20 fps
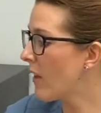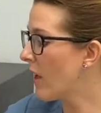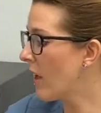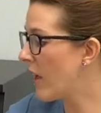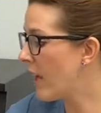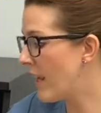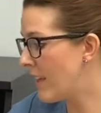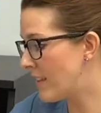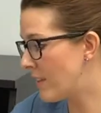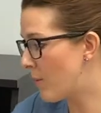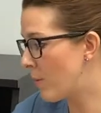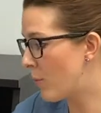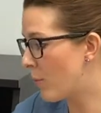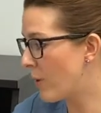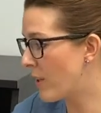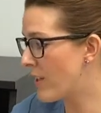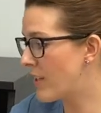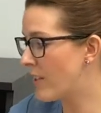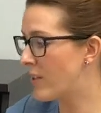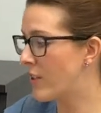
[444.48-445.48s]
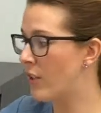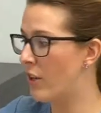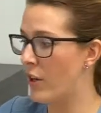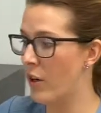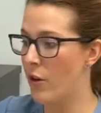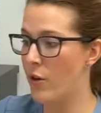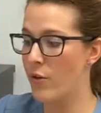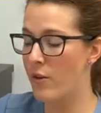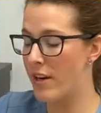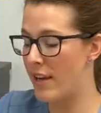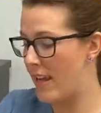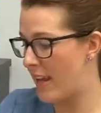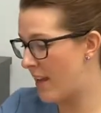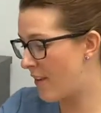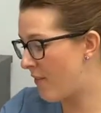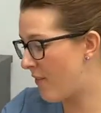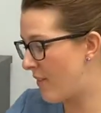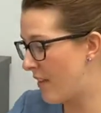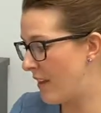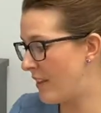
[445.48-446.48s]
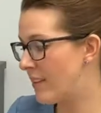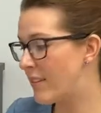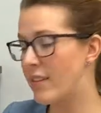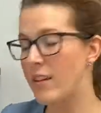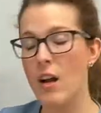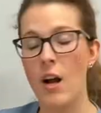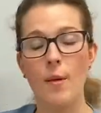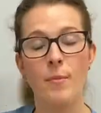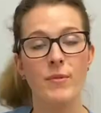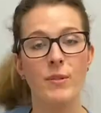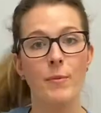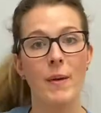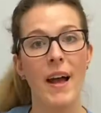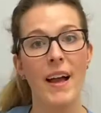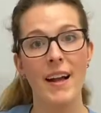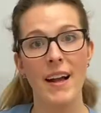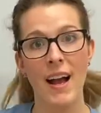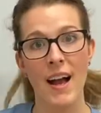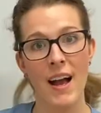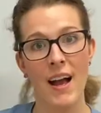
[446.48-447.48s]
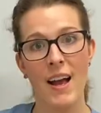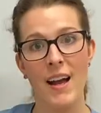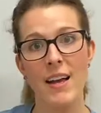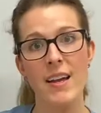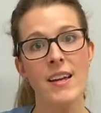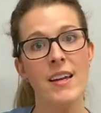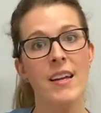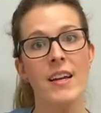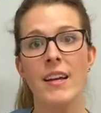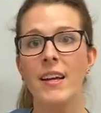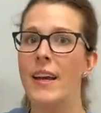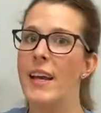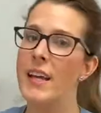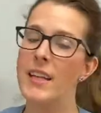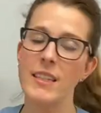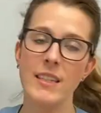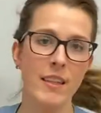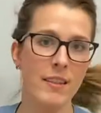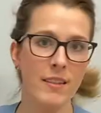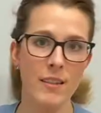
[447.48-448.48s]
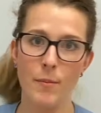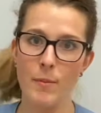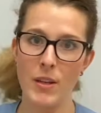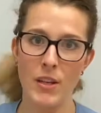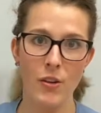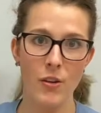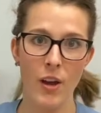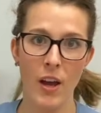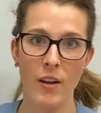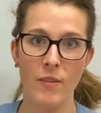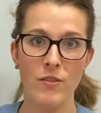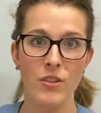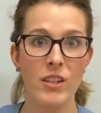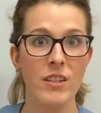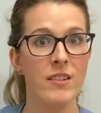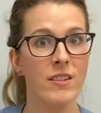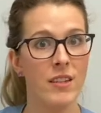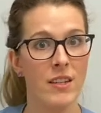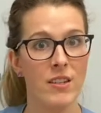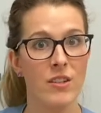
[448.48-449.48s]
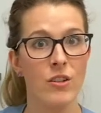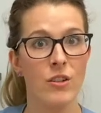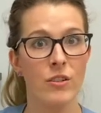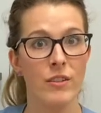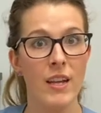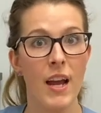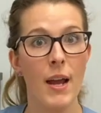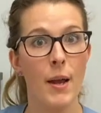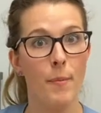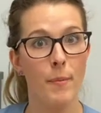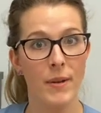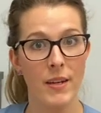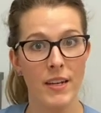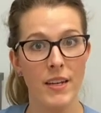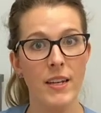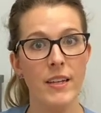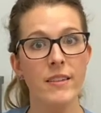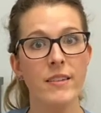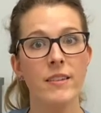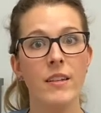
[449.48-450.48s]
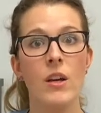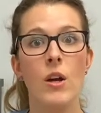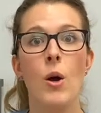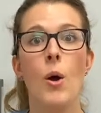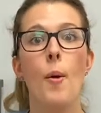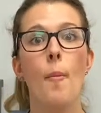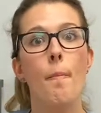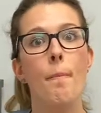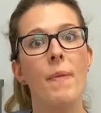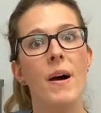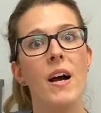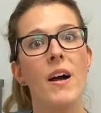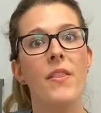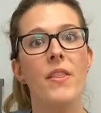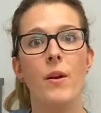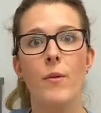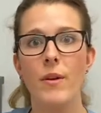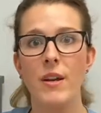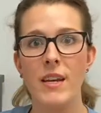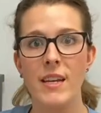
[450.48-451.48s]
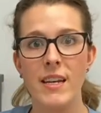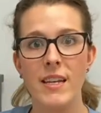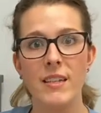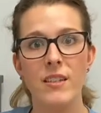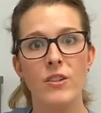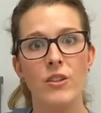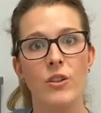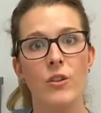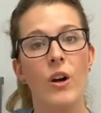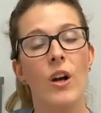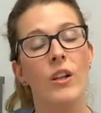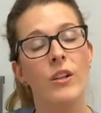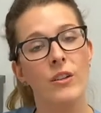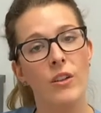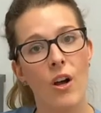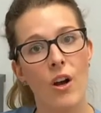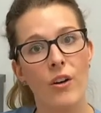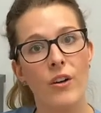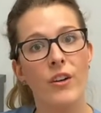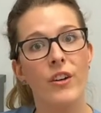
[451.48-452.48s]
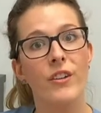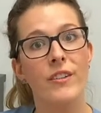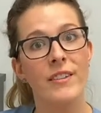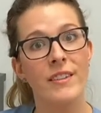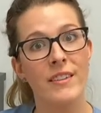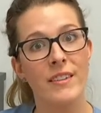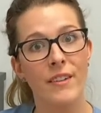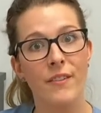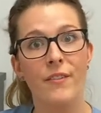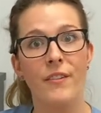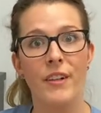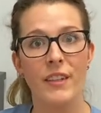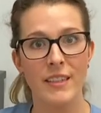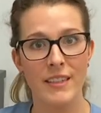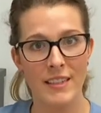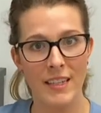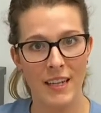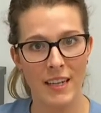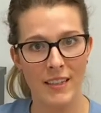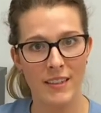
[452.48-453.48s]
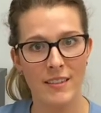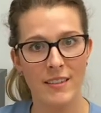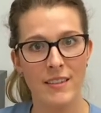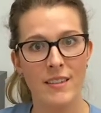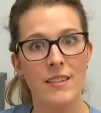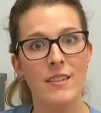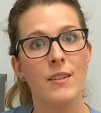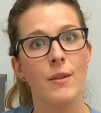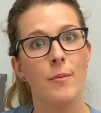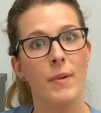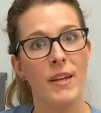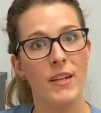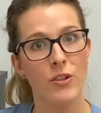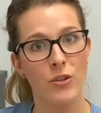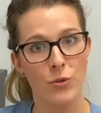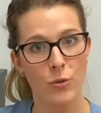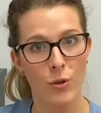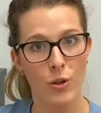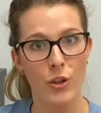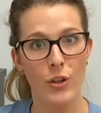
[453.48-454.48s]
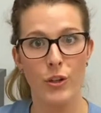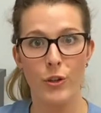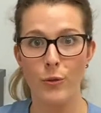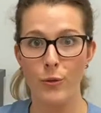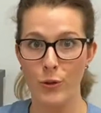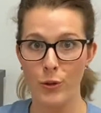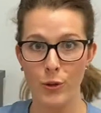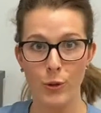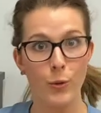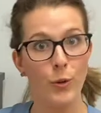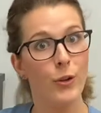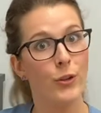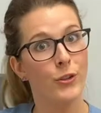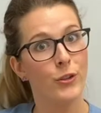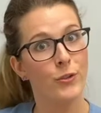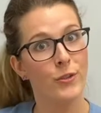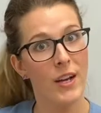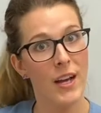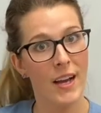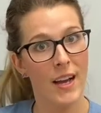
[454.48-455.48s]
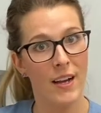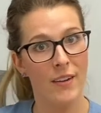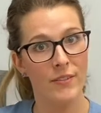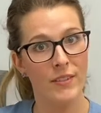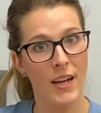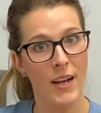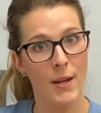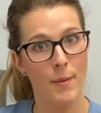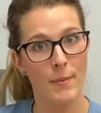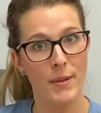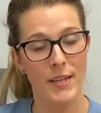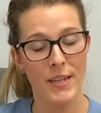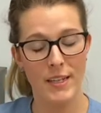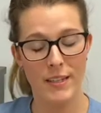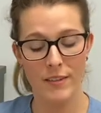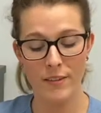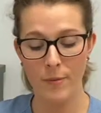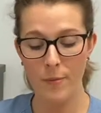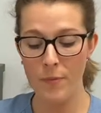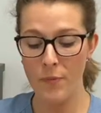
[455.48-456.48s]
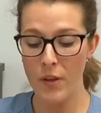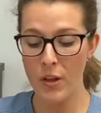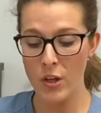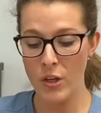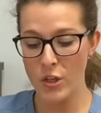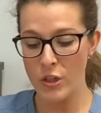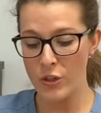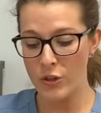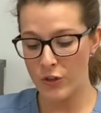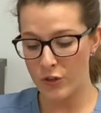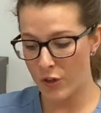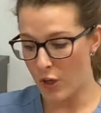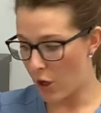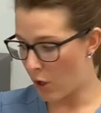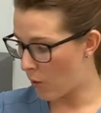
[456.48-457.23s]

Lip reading: It's important to note if this comes back high, it doesn't mean you have gestational diabetes, but that we need to do a longer, different test to make sure you do or do not have diabetes. So